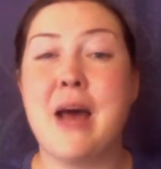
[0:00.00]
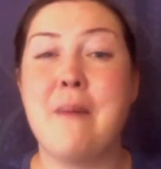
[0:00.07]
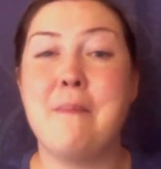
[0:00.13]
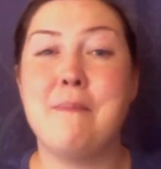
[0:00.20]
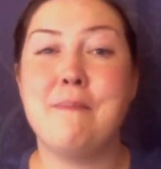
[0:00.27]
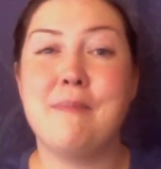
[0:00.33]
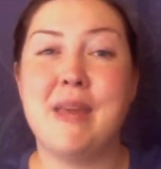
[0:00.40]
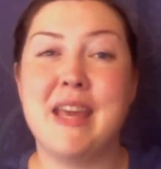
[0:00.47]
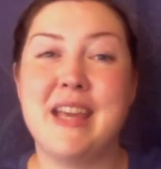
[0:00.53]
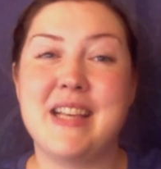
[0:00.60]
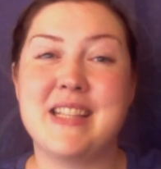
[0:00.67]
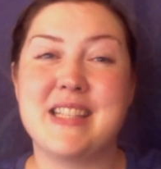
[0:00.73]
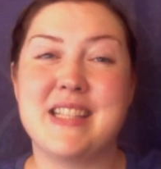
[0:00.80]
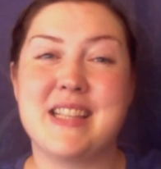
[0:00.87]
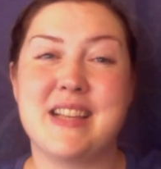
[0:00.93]

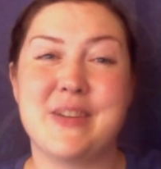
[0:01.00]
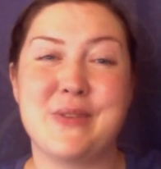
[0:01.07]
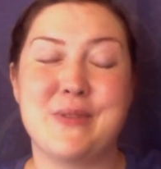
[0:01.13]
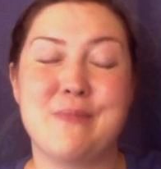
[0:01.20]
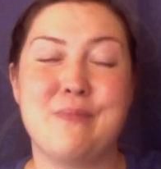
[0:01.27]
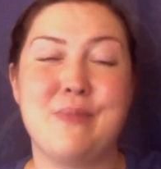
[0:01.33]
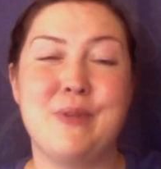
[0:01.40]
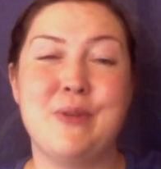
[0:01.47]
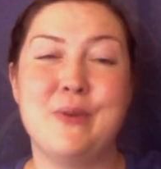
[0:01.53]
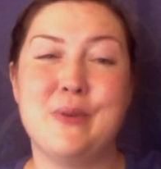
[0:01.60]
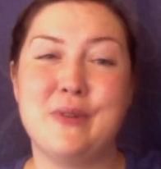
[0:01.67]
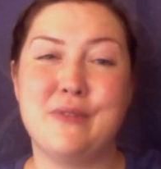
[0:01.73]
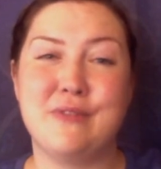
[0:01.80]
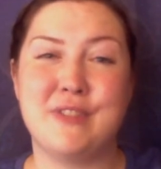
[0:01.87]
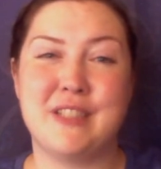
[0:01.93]
makes those
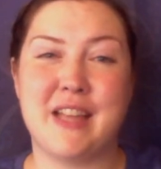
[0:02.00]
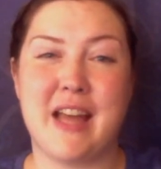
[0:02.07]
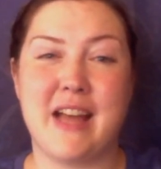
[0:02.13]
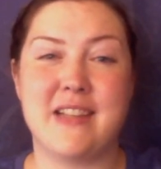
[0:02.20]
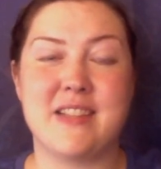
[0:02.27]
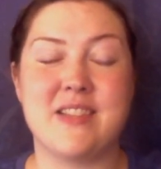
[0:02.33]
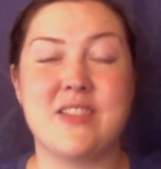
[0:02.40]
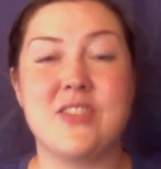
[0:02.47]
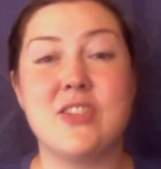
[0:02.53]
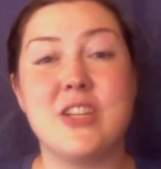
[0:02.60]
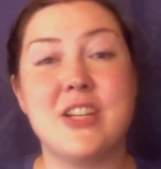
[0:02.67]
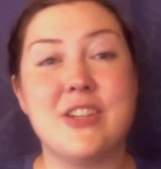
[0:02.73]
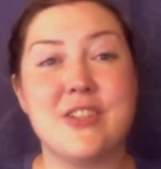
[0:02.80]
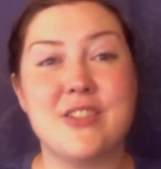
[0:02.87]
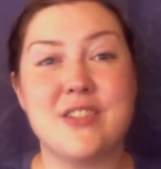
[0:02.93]
beautiful nests,
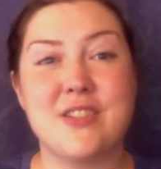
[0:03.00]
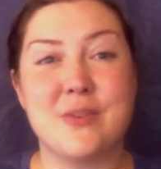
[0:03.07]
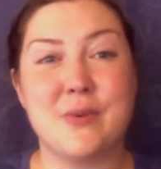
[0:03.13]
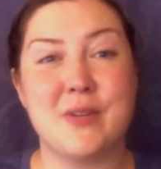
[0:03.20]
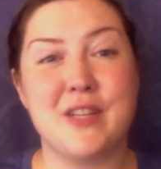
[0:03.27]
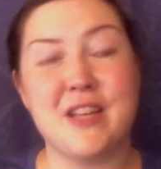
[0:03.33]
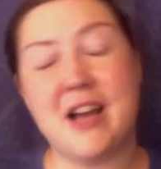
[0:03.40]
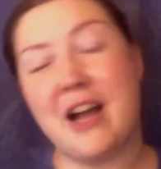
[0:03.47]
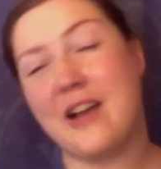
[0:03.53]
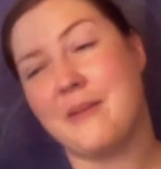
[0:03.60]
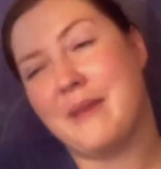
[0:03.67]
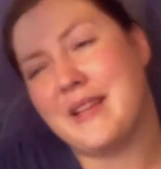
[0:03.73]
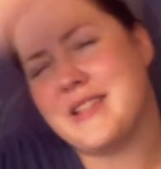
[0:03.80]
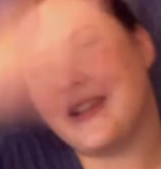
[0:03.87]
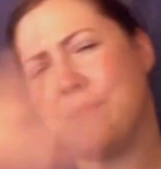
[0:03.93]
chitters to her young,
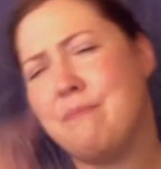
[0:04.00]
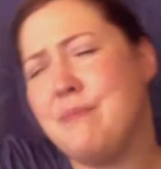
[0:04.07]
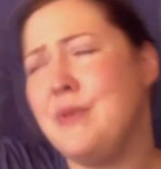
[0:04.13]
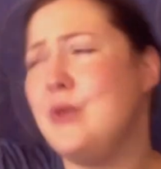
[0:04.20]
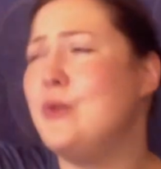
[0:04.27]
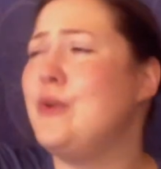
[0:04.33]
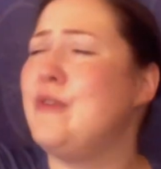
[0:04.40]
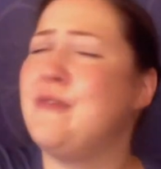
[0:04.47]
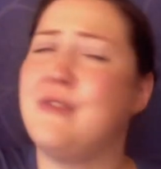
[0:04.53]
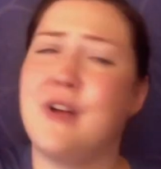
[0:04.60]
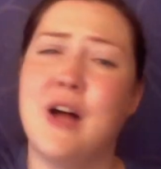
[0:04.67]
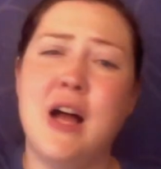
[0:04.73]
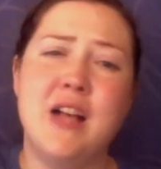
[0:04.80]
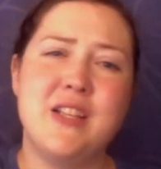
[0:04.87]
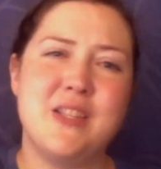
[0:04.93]
makes the beautiful
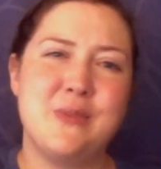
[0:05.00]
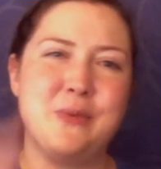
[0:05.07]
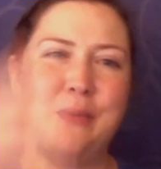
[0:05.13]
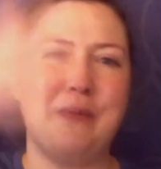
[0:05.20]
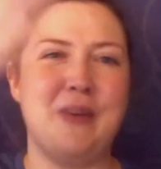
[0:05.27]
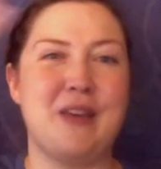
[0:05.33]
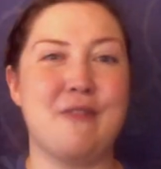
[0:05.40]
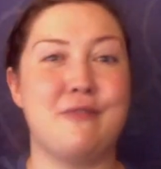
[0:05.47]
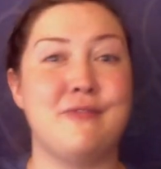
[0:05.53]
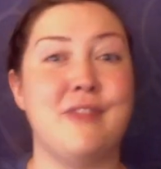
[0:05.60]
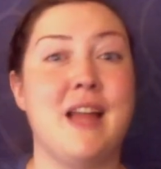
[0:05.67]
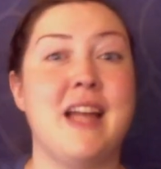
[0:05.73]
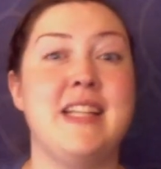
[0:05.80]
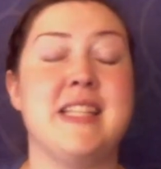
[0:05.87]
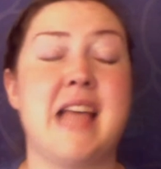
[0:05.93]
swooping
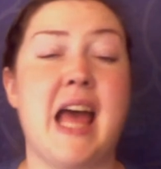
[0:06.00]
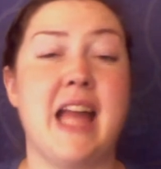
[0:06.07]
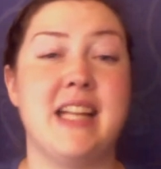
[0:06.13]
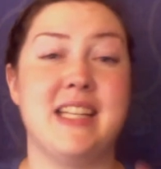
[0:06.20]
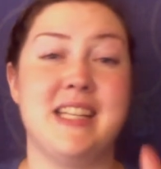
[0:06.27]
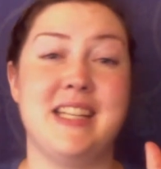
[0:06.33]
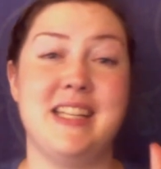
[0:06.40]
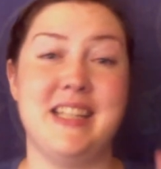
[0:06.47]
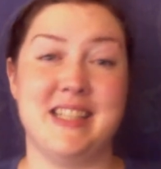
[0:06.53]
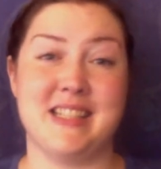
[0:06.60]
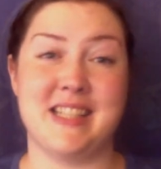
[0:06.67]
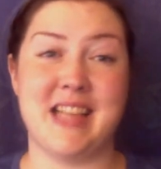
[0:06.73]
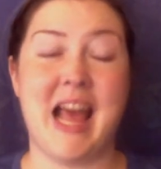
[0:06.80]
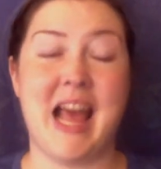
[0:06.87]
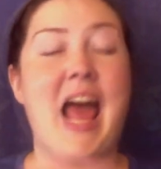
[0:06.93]
flights, and
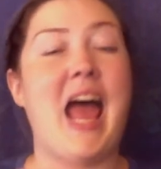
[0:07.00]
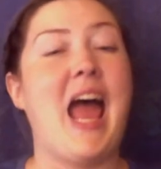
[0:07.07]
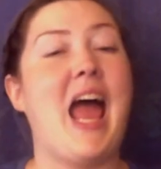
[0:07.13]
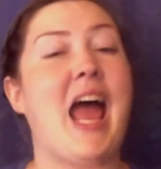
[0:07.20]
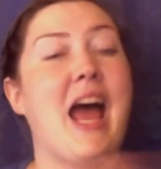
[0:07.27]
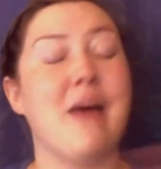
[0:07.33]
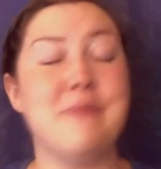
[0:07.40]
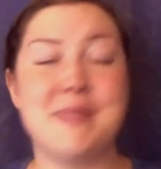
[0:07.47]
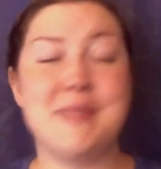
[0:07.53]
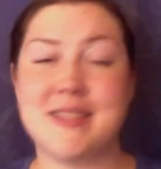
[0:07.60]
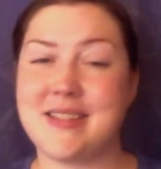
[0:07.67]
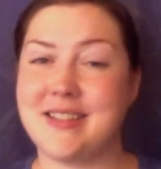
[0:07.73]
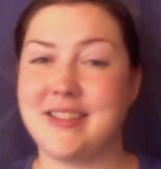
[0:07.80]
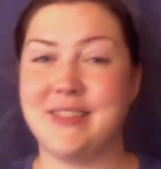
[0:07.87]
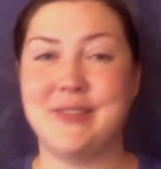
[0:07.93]
eats
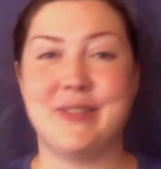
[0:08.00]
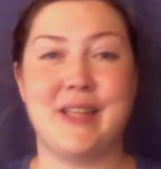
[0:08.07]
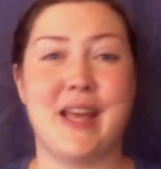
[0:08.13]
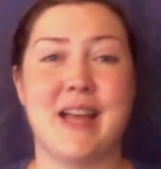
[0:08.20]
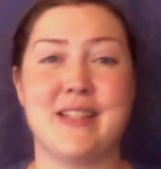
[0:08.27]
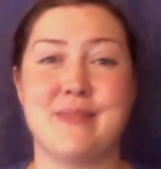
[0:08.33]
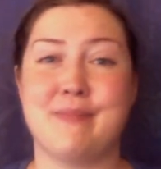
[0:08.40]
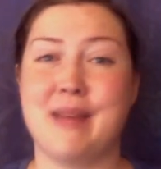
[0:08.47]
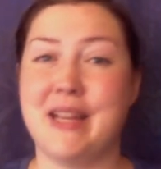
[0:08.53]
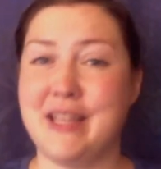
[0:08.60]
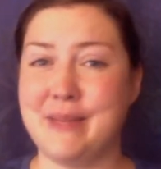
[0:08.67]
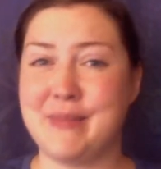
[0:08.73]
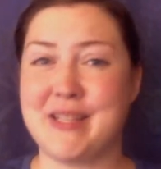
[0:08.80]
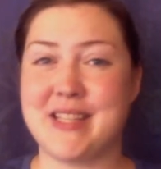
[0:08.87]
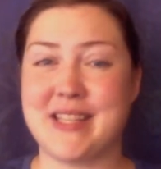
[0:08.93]
absolutely as many
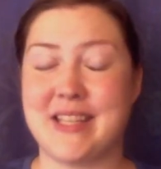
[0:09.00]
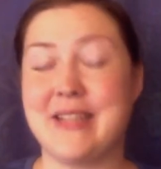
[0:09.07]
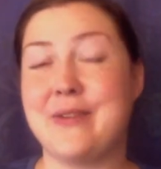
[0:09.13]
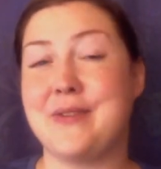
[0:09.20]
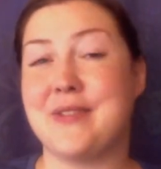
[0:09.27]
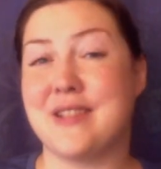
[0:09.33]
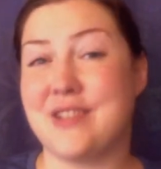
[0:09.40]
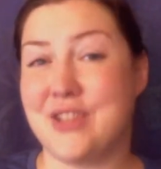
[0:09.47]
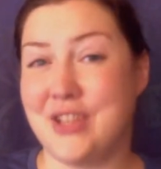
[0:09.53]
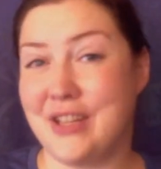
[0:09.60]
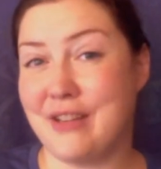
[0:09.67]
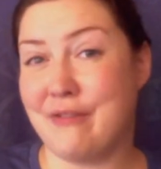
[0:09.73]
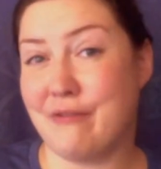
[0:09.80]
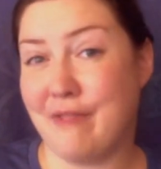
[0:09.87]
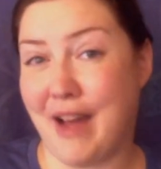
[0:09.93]
mosquitoes as she
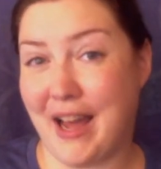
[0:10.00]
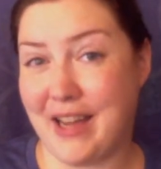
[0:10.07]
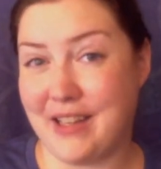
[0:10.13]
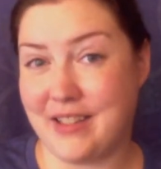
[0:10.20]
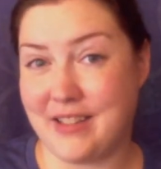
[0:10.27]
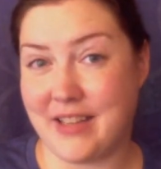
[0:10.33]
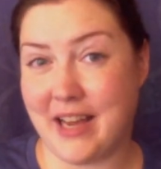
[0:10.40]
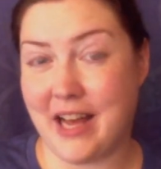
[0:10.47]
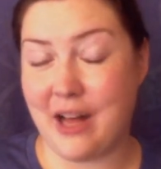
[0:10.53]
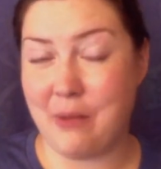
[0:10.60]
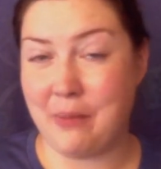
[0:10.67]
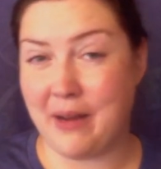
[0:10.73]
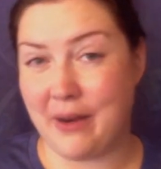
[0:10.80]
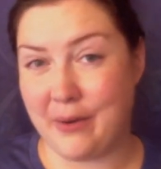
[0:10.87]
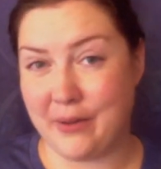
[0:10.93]
can find to help
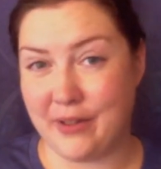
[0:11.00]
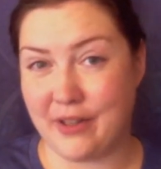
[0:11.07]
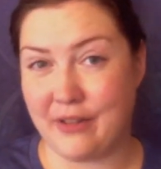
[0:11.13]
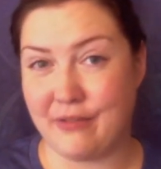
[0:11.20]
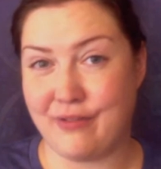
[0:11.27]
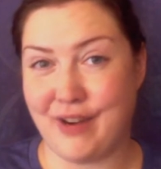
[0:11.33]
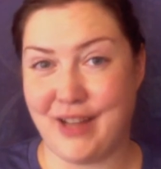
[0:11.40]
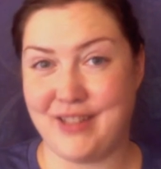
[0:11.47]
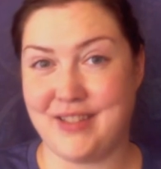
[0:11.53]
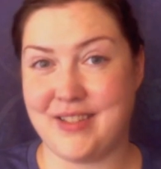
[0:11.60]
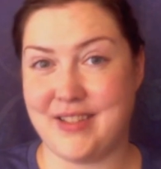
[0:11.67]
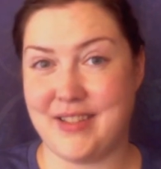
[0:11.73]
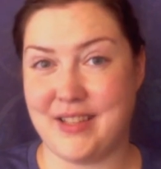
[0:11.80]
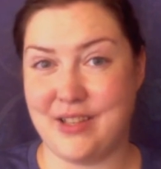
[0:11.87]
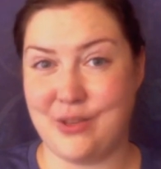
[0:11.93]
out her friends,
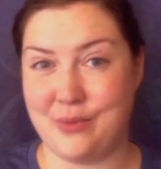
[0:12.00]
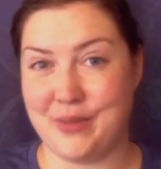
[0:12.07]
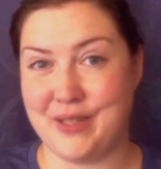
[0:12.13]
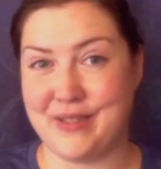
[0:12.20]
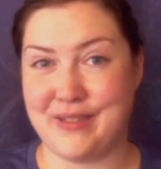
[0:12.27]
the humans.